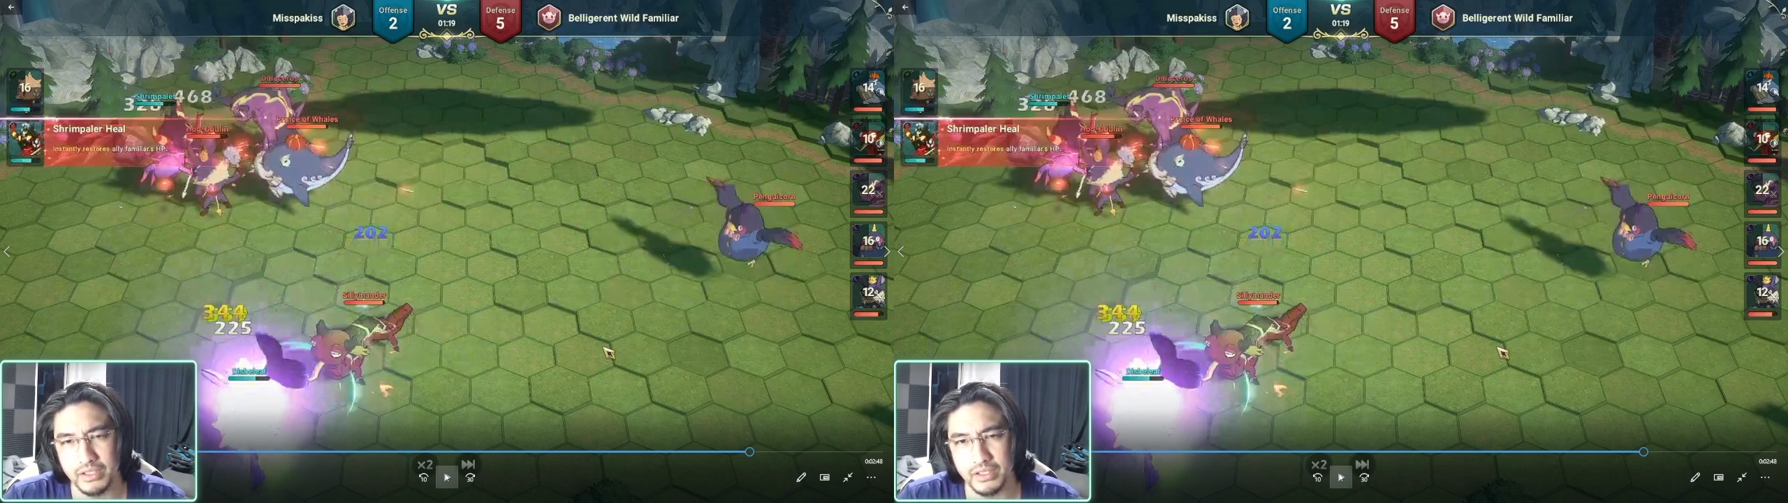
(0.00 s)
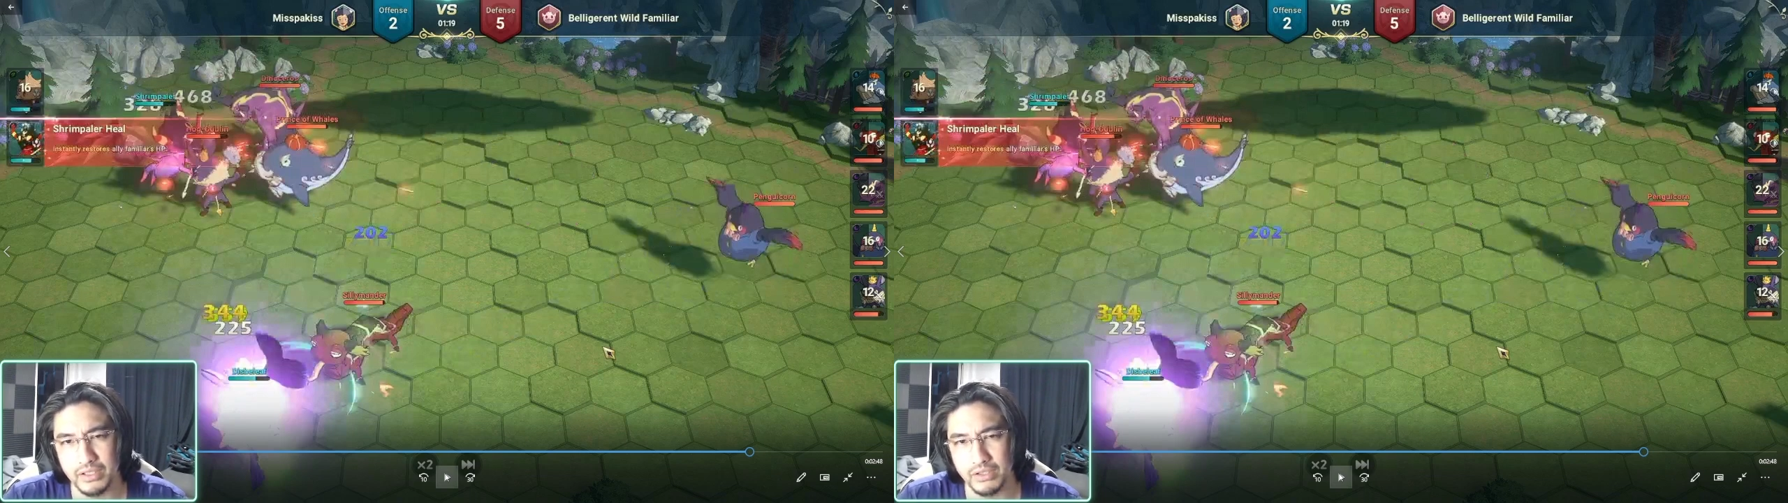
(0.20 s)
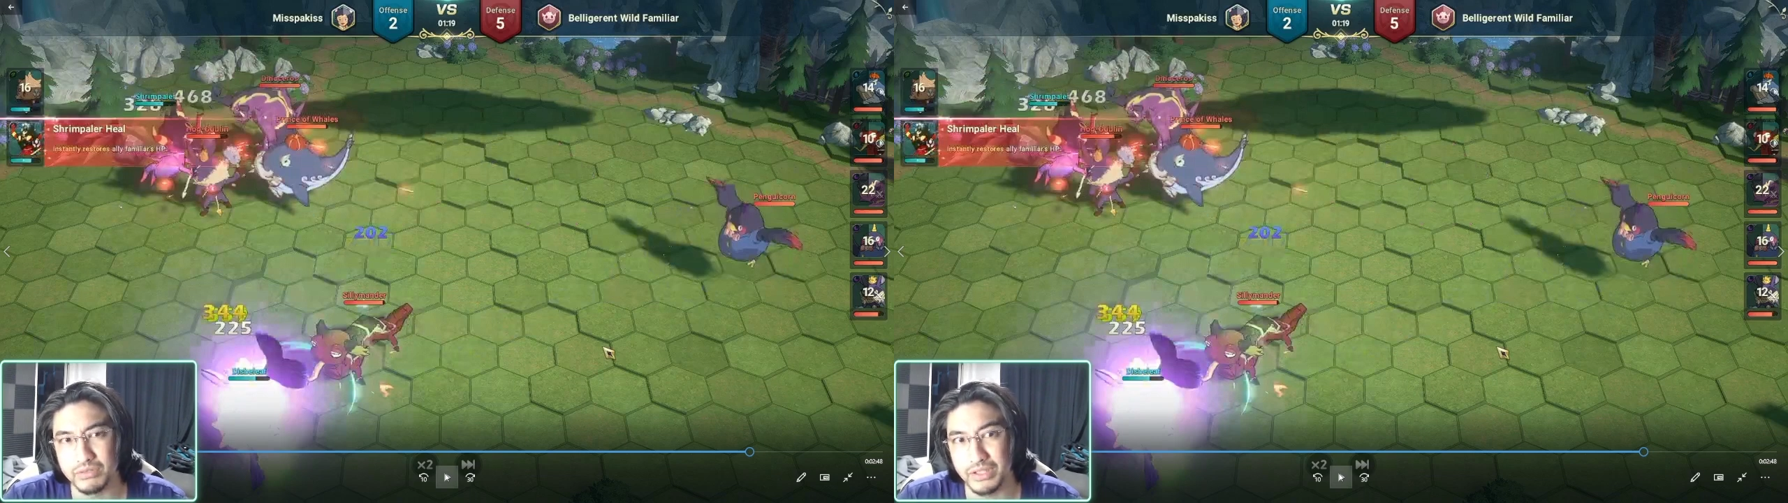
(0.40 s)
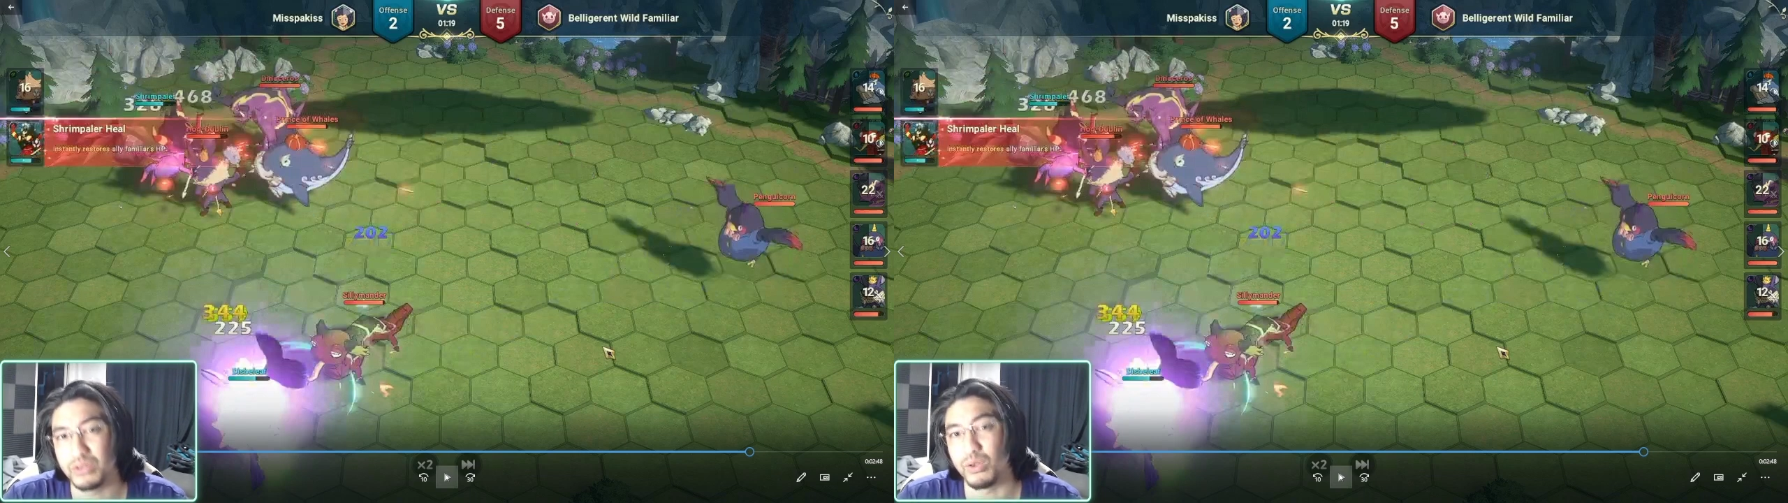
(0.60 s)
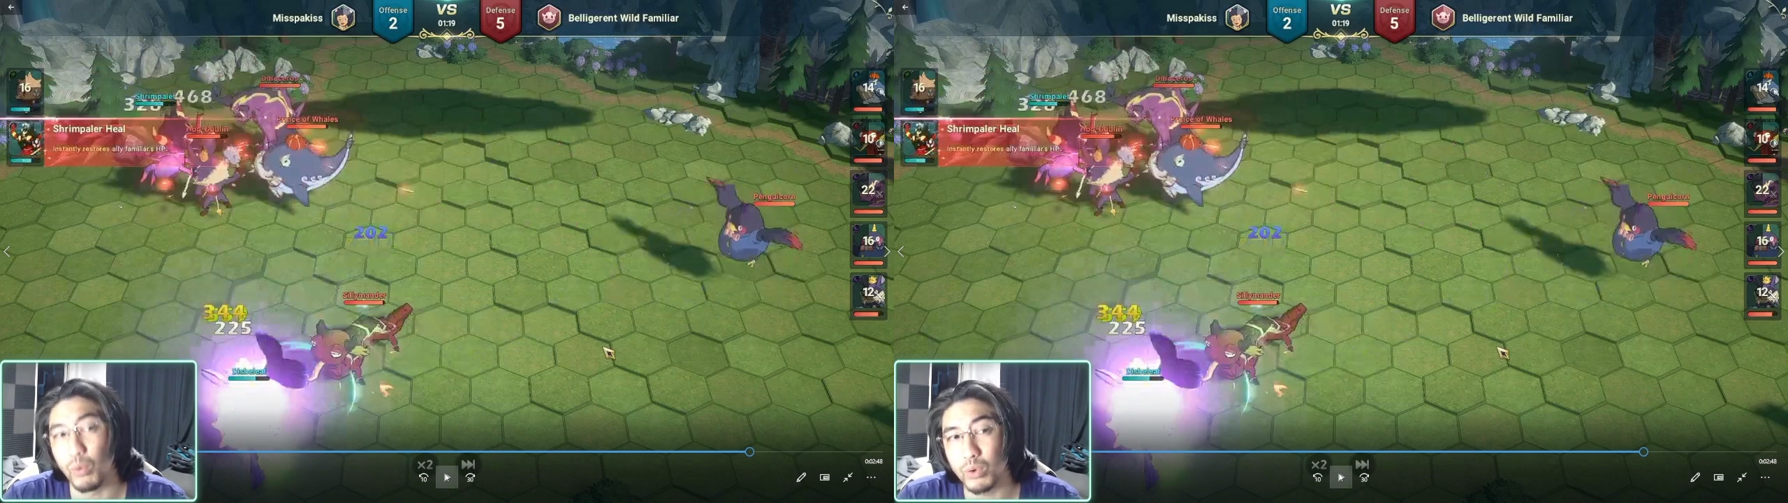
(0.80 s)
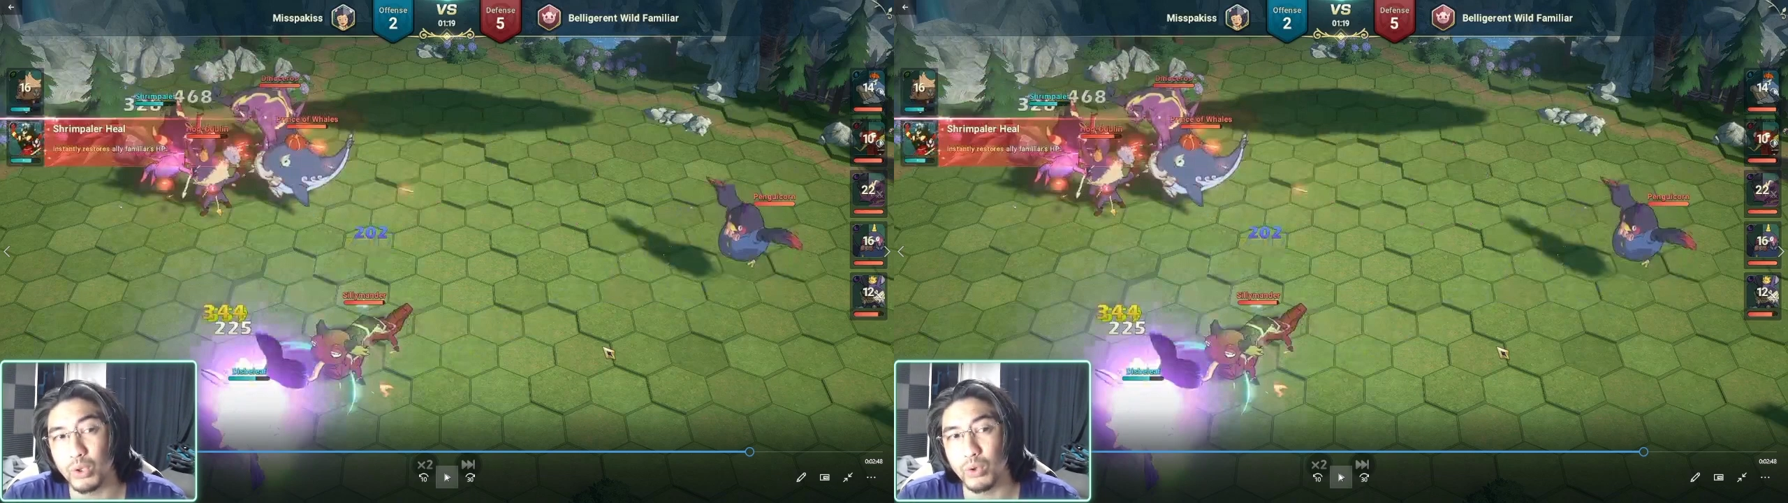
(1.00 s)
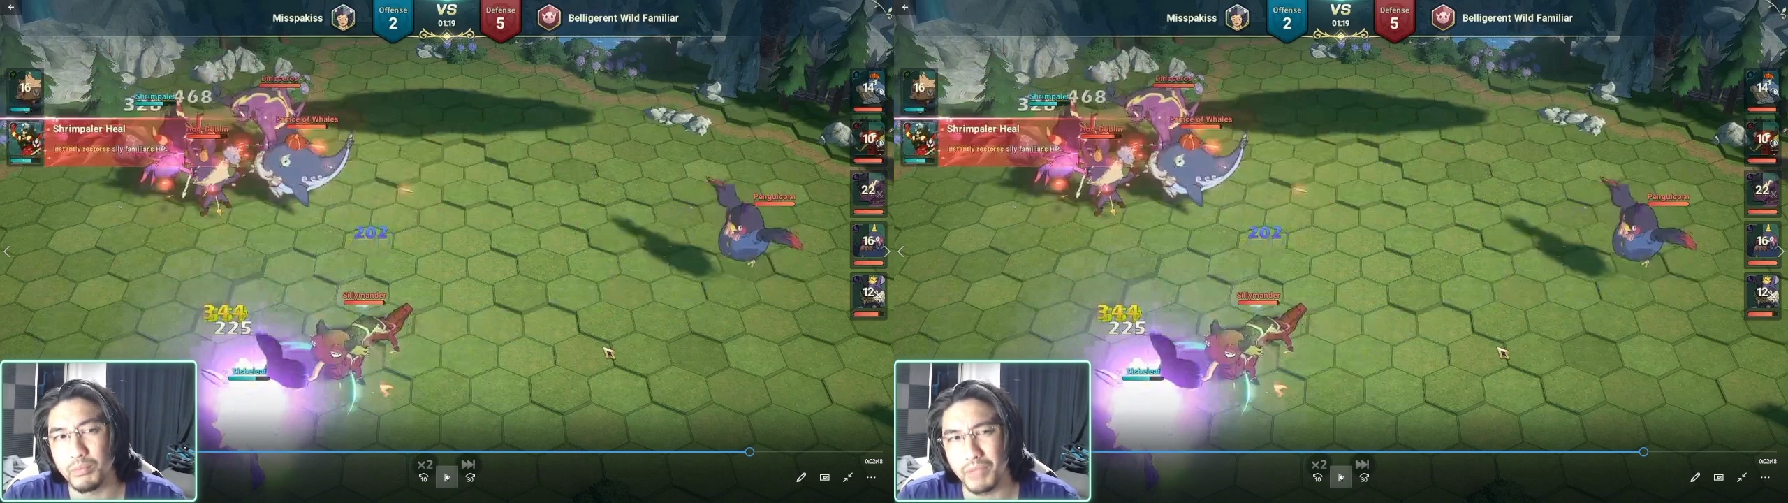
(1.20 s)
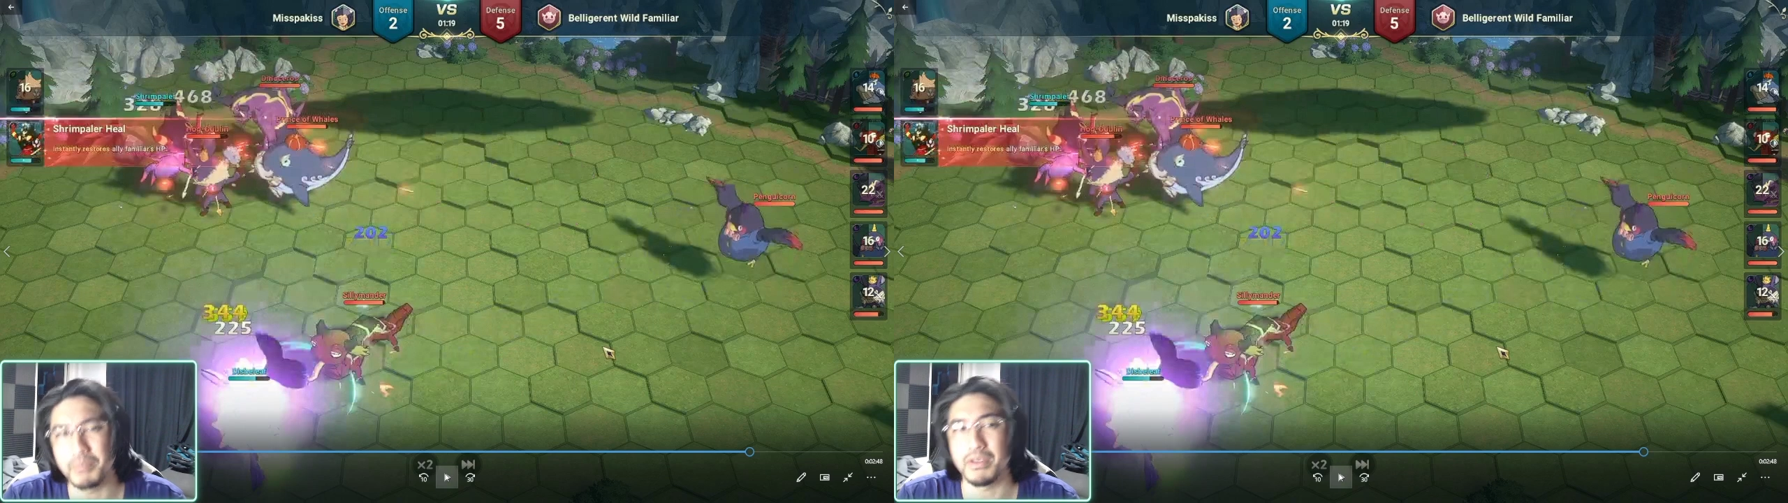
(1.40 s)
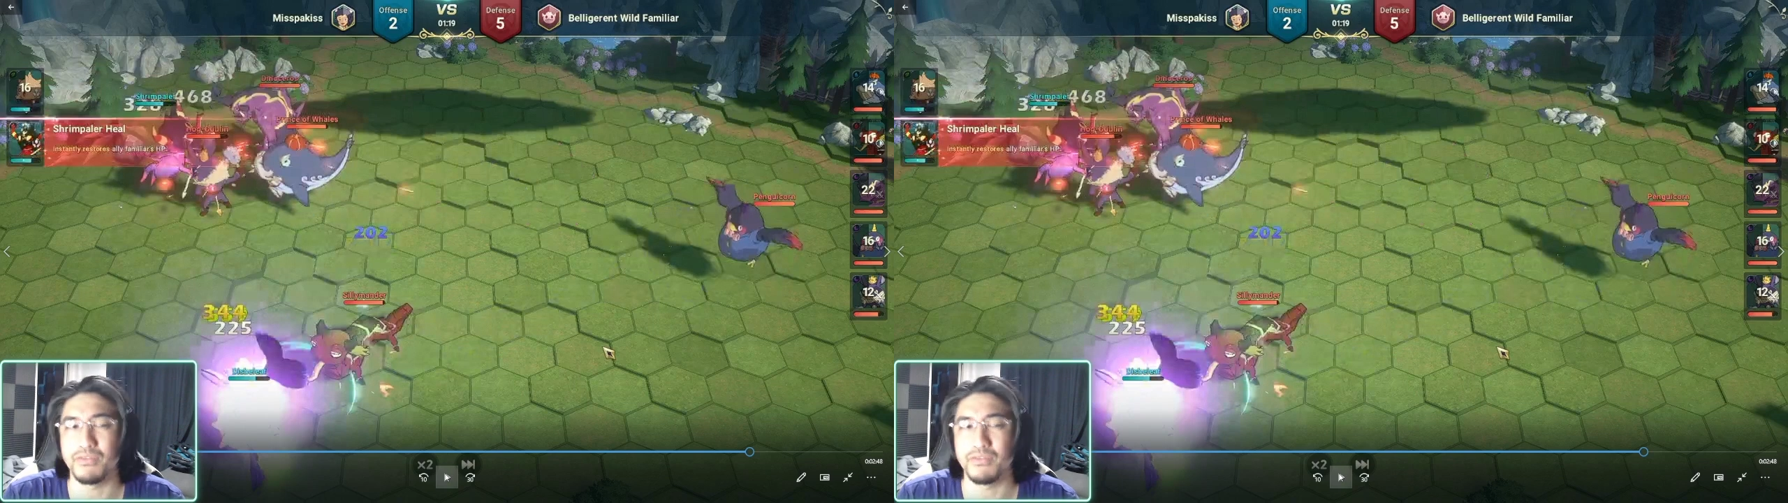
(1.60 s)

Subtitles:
only Toko. Maybe